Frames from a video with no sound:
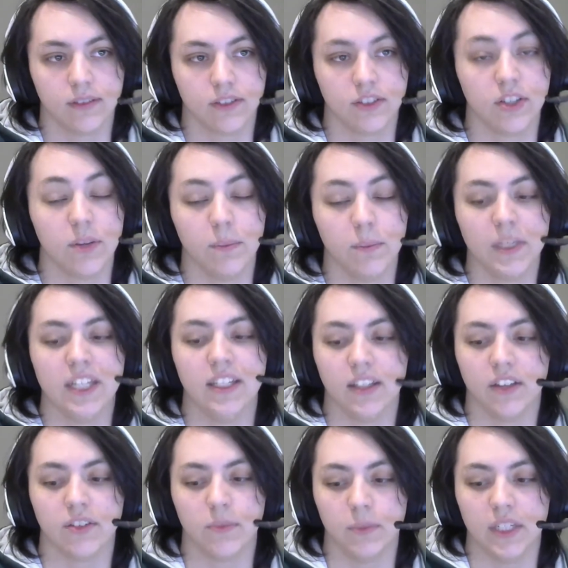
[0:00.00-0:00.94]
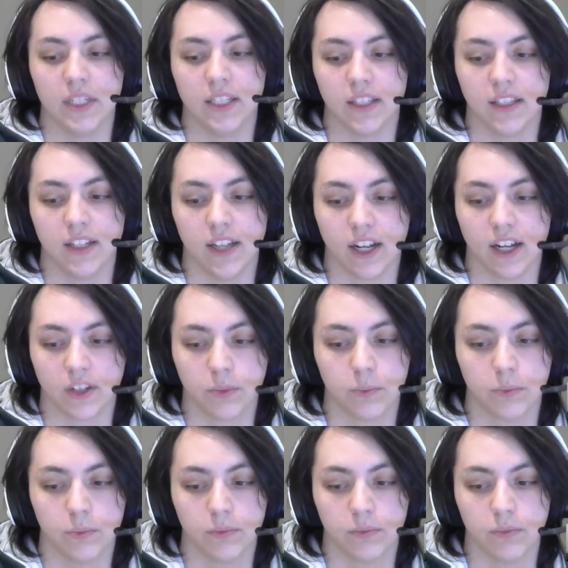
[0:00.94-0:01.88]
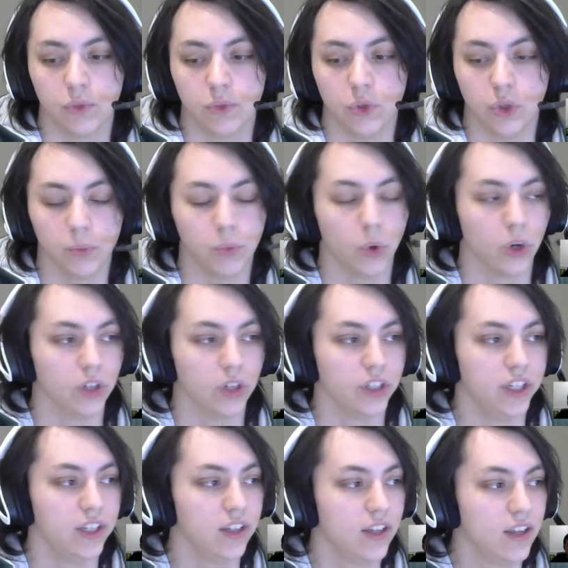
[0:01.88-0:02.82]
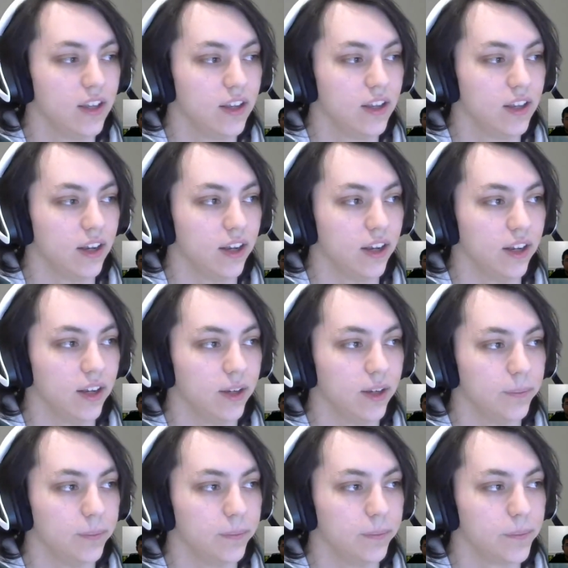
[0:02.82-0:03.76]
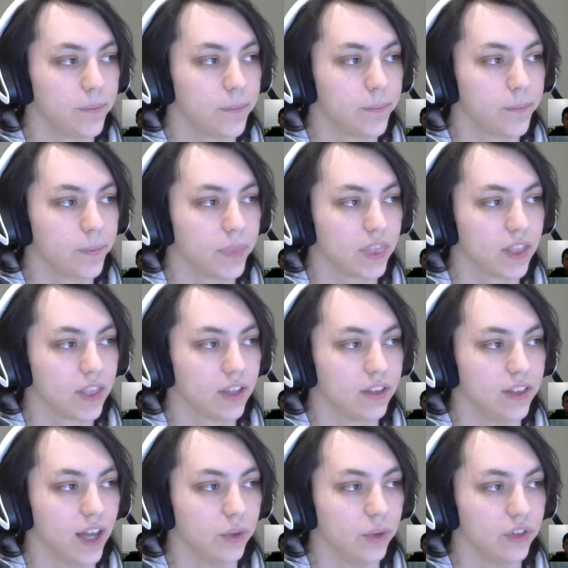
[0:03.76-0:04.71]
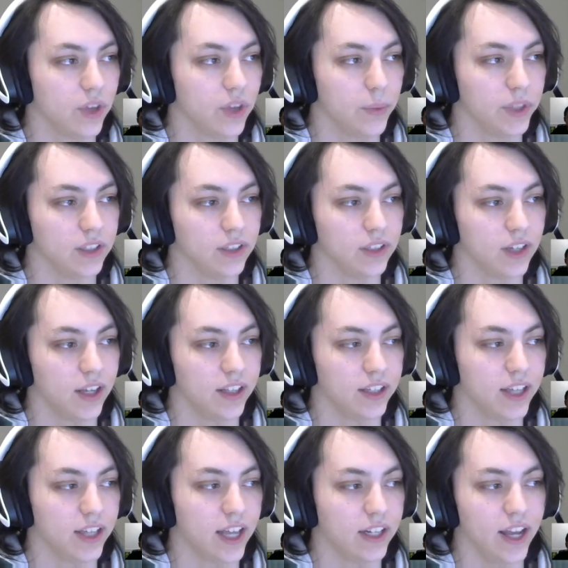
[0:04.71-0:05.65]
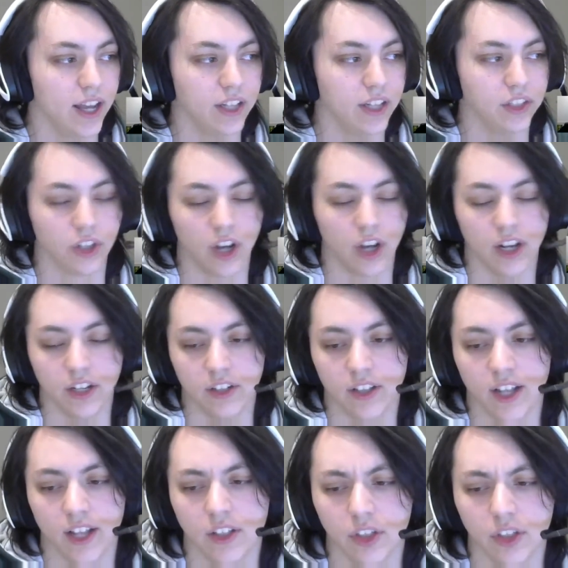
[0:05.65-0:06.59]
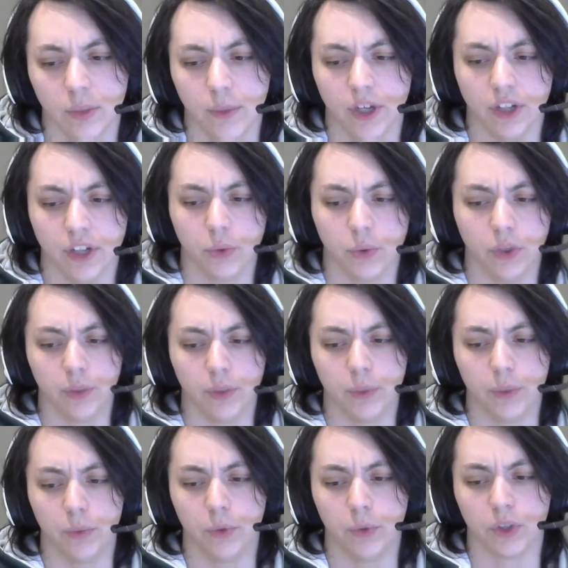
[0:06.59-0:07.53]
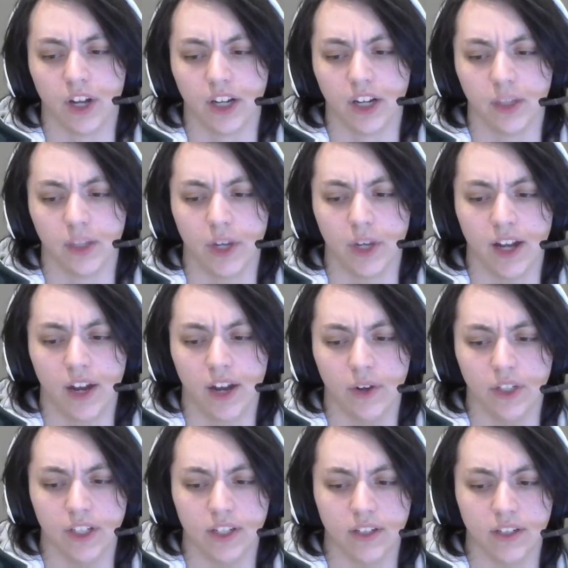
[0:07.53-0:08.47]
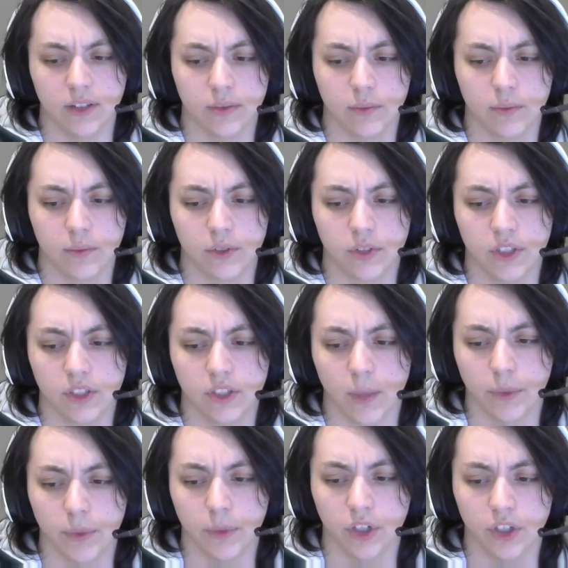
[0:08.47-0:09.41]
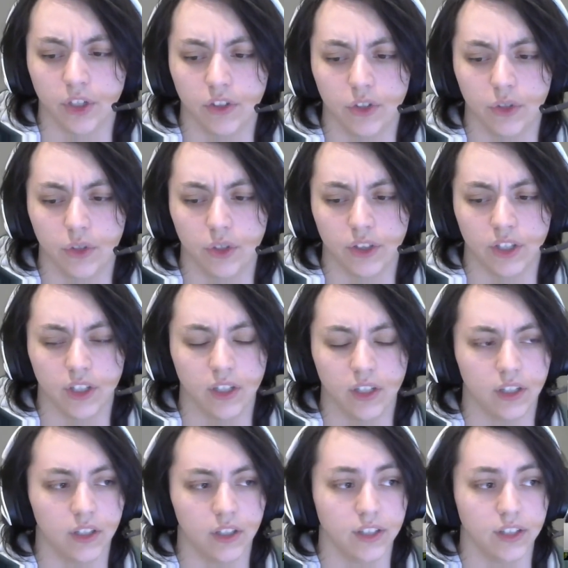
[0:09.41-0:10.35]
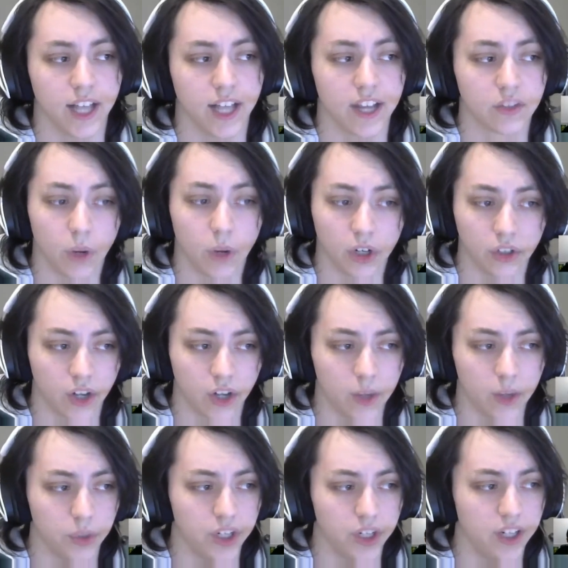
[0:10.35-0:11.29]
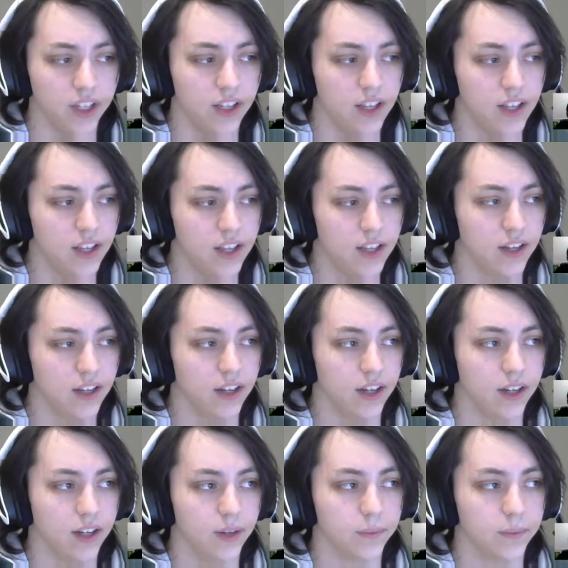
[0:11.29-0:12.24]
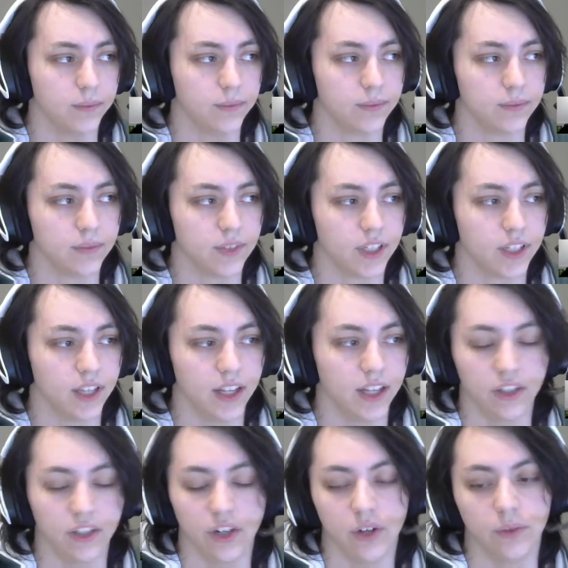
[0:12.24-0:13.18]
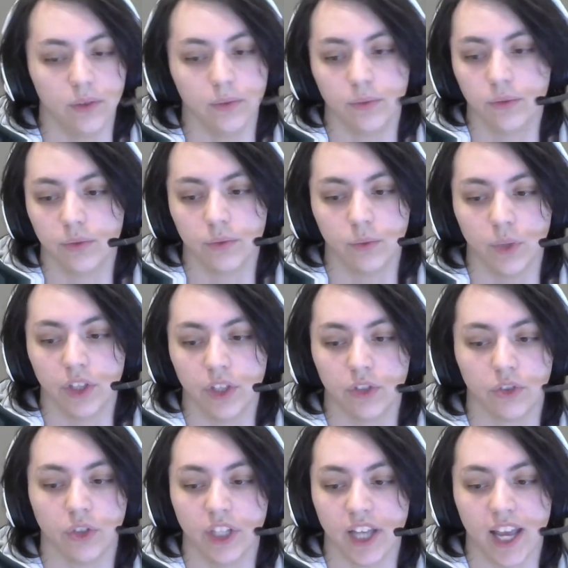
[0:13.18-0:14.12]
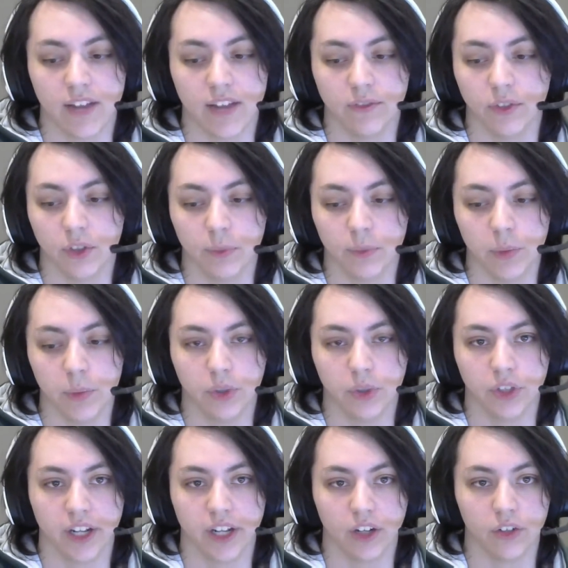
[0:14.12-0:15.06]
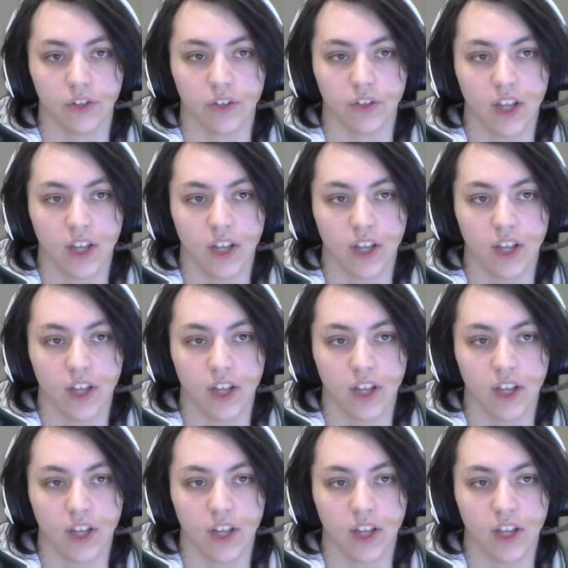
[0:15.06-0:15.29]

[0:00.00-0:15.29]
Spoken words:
to me, doesn't mean that the deck's doing poorly. That was something I think Edgar got into that a little bit on Twitter. People were talking about it, how it didn't top 32 at the last Modern Grand Prix. And when there's only a handful of people that are